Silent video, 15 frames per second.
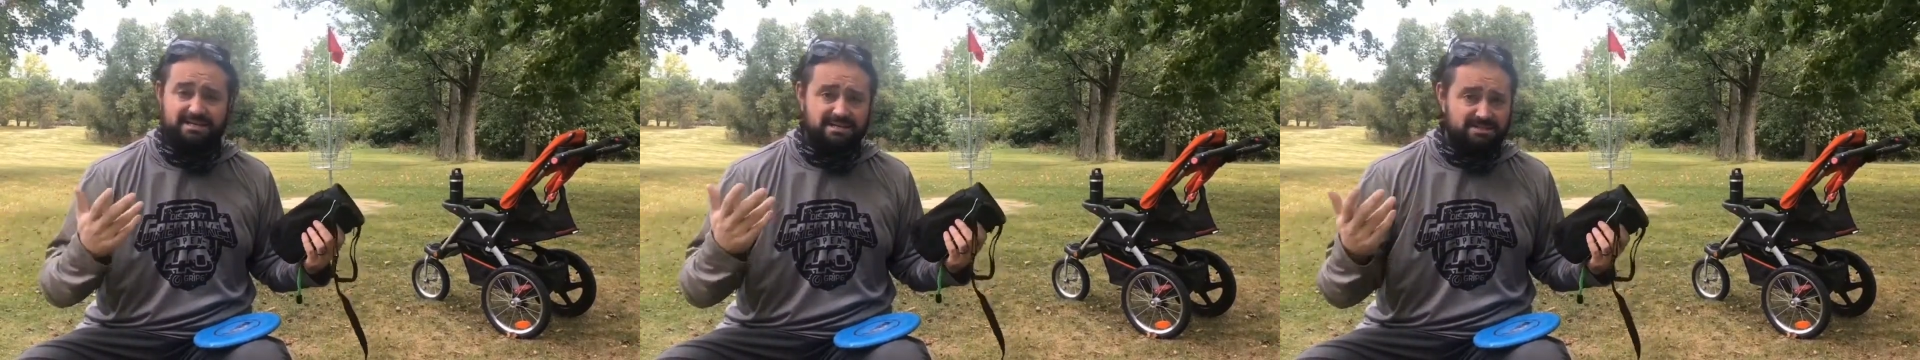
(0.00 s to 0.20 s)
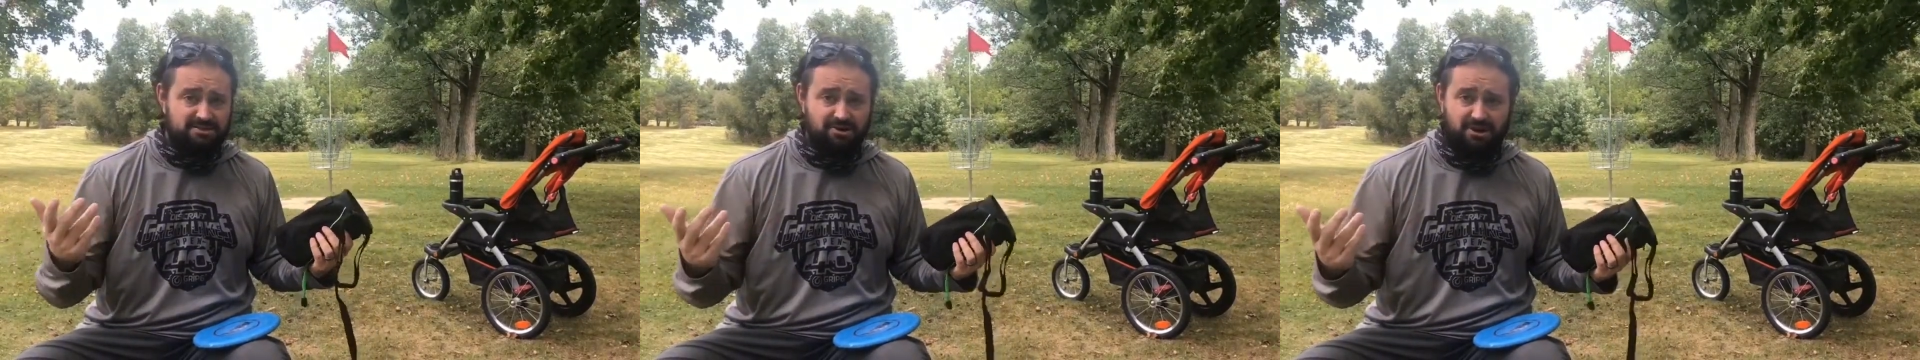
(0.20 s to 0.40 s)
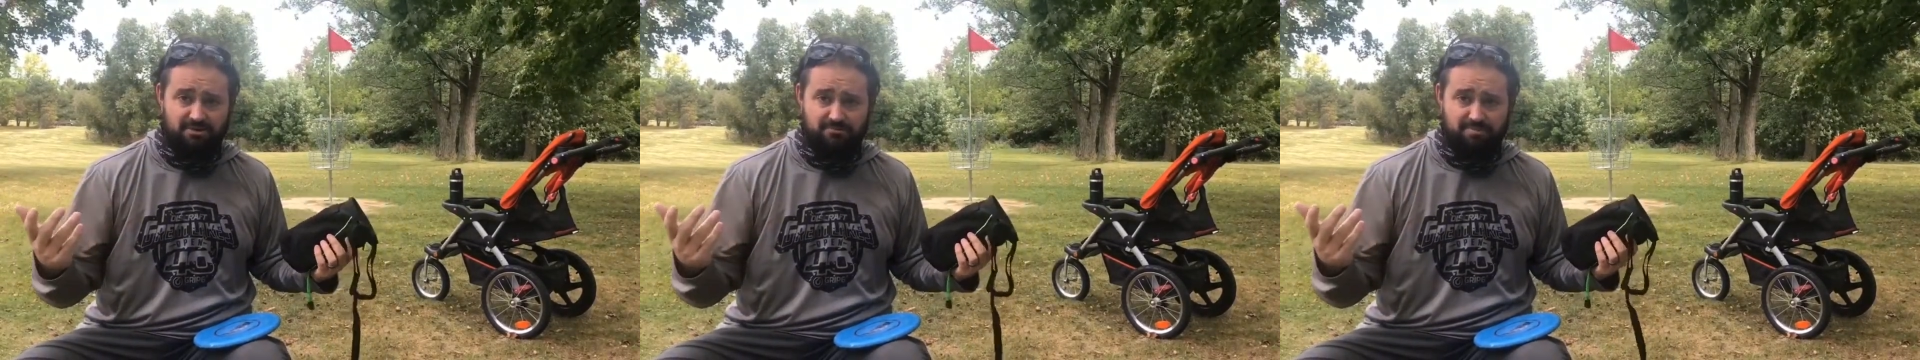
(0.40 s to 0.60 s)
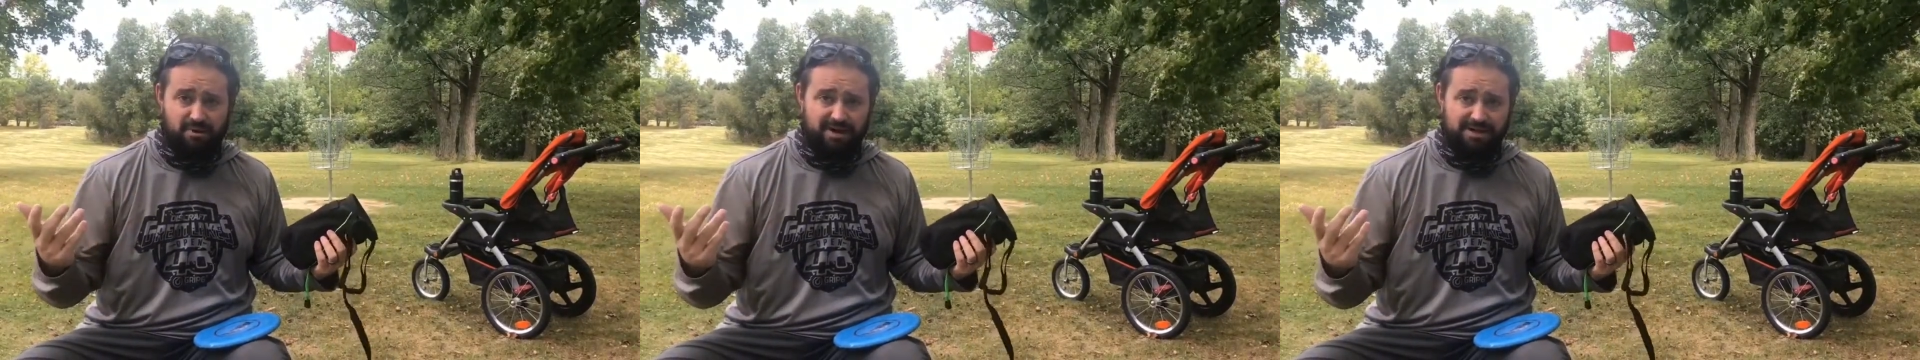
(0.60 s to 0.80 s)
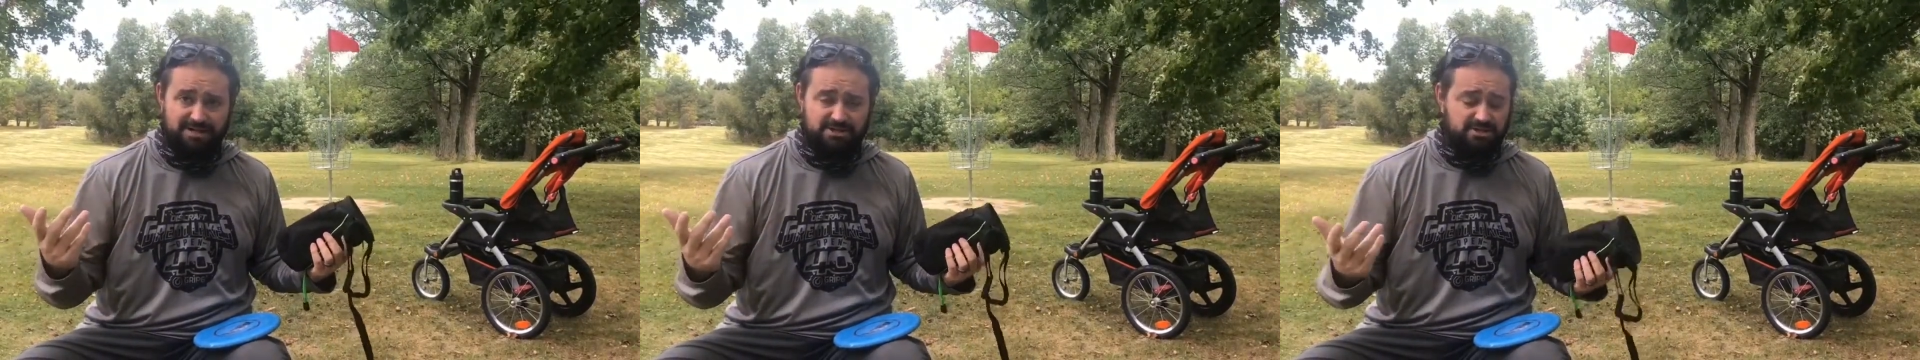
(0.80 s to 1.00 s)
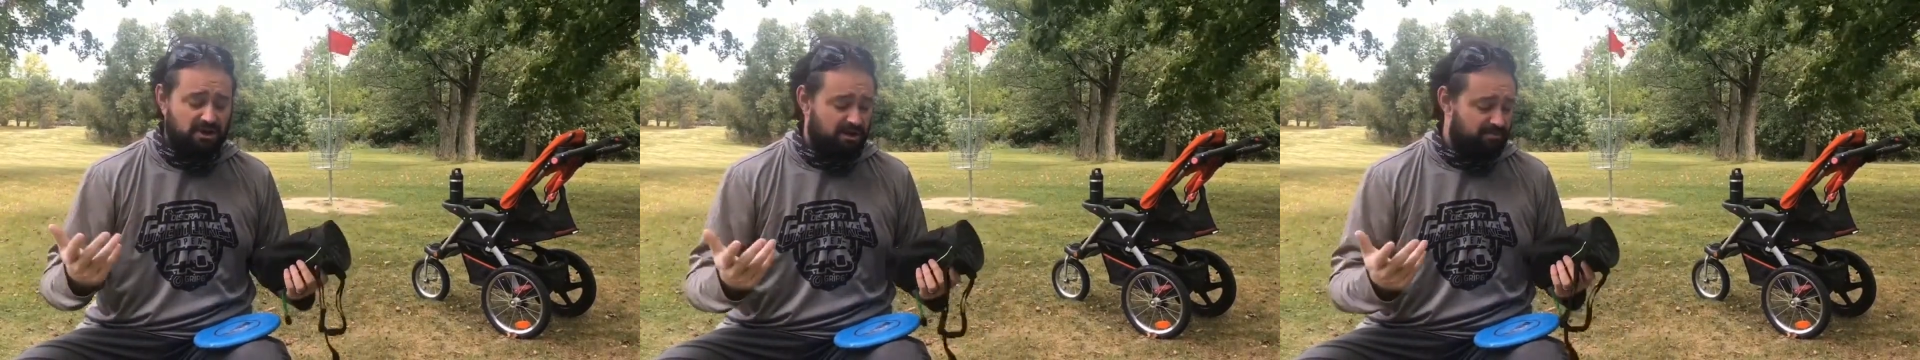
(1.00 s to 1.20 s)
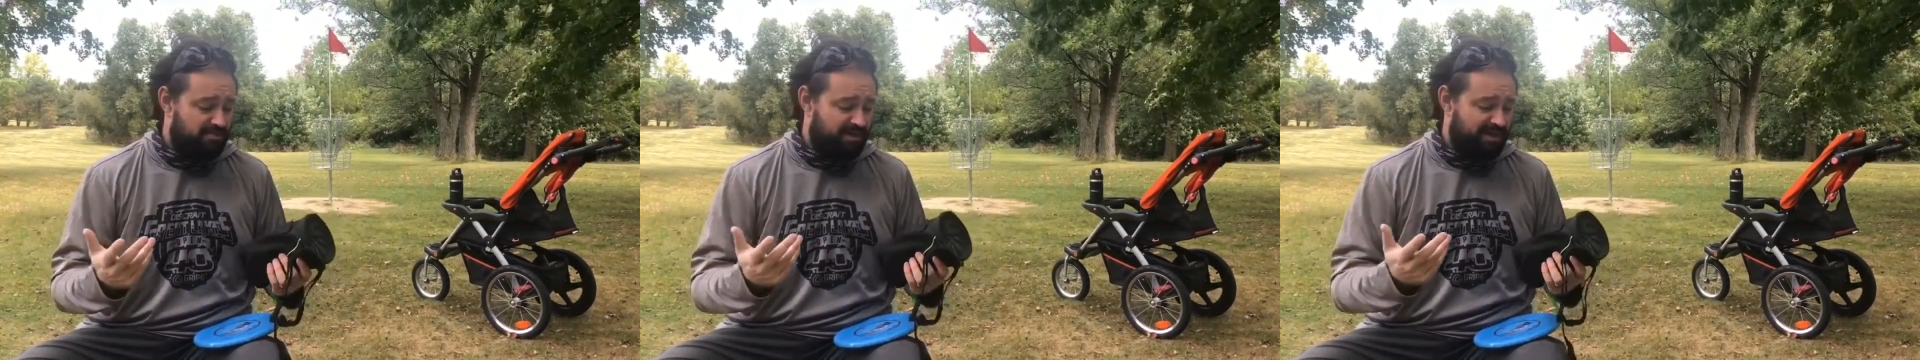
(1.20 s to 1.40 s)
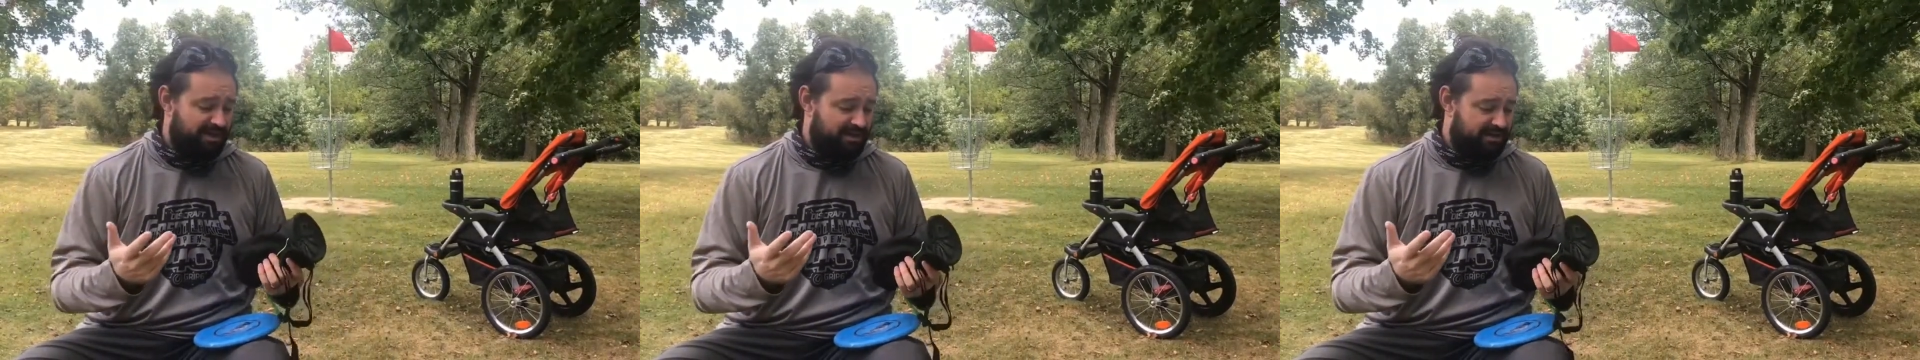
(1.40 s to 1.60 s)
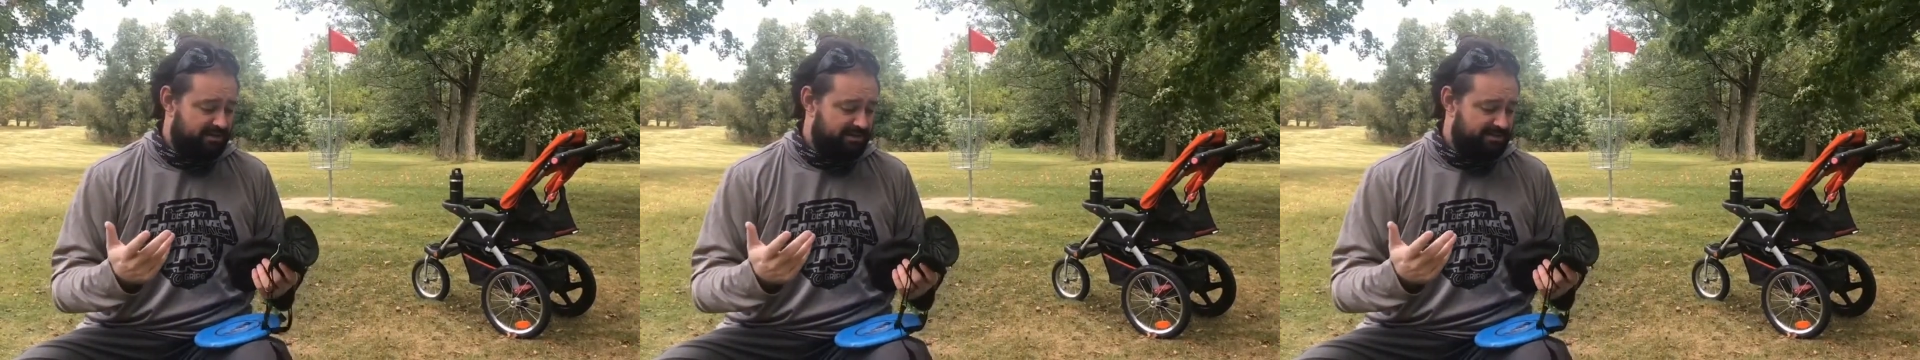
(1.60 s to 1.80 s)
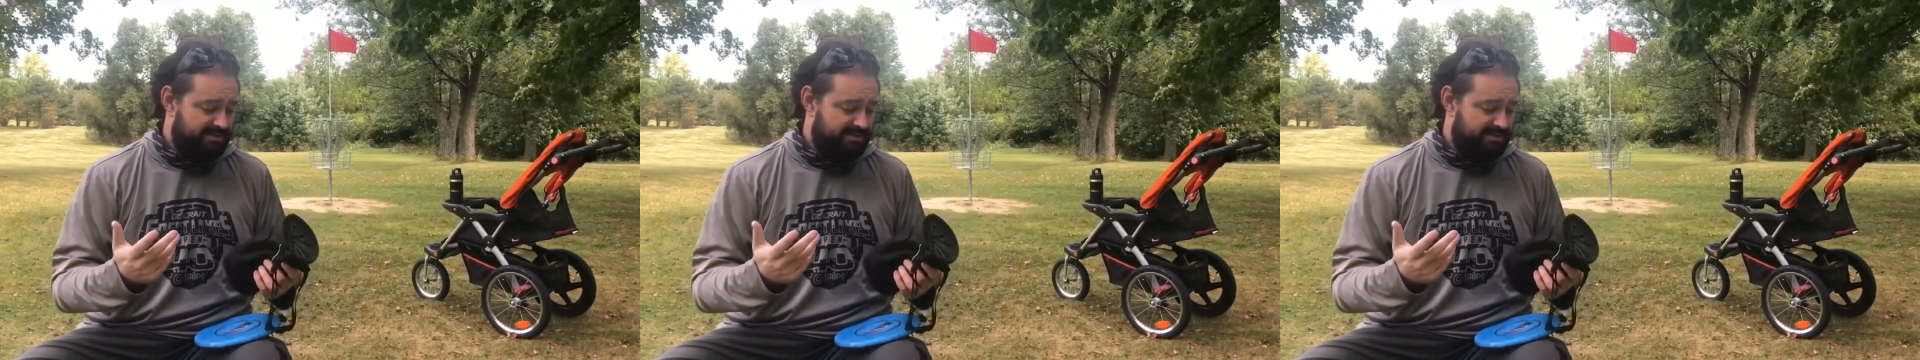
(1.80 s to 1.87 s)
disc golf branded chalk bag.